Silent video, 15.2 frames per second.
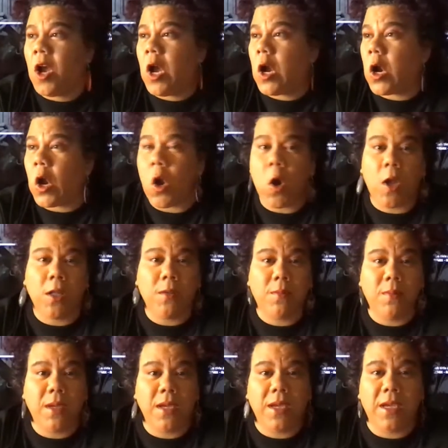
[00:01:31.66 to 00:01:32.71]
calling
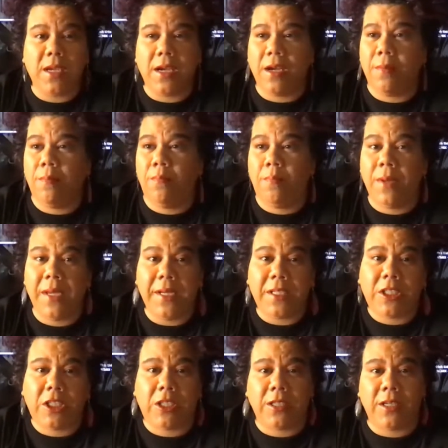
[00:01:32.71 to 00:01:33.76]
me a
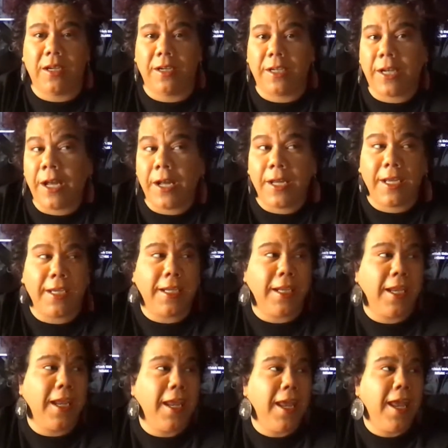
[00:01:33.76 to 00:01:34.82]
bitch, a cunt,
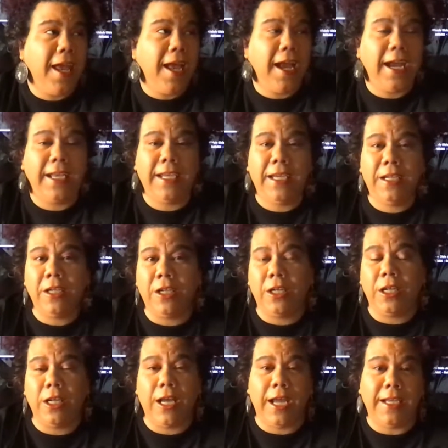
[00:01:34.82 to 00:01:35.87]
I
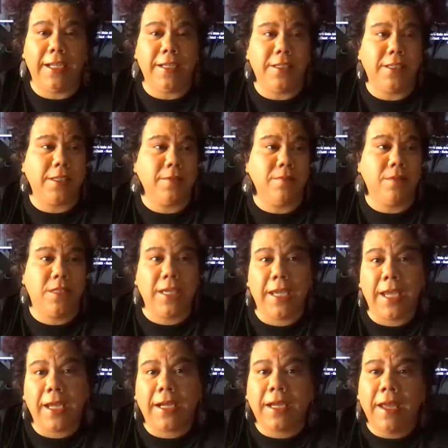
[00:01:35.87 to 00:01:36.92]
need some
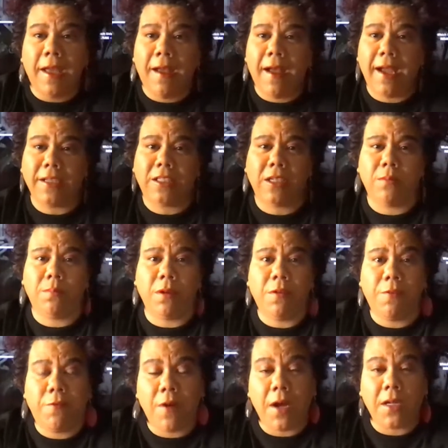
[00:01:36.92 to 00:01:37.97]
dick, I should be
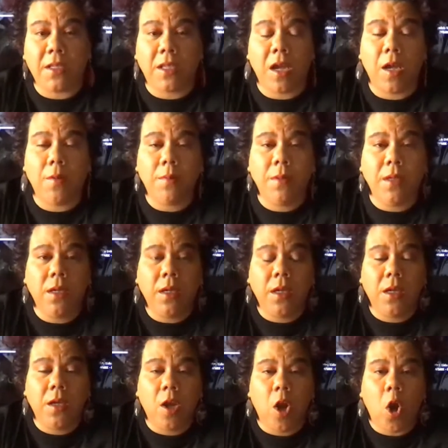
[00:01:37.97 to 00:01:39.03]
fucked up
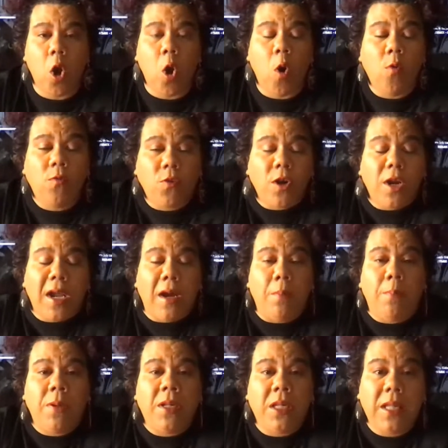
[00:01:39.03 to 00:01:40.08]
over a
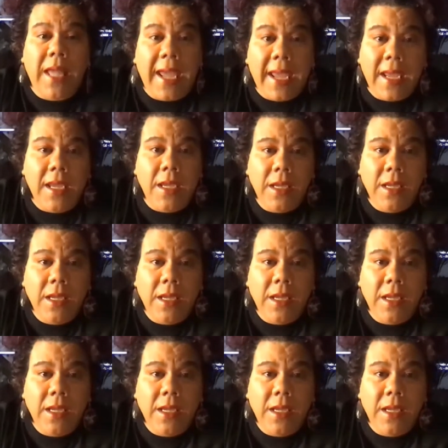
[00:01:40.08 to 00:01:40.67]
play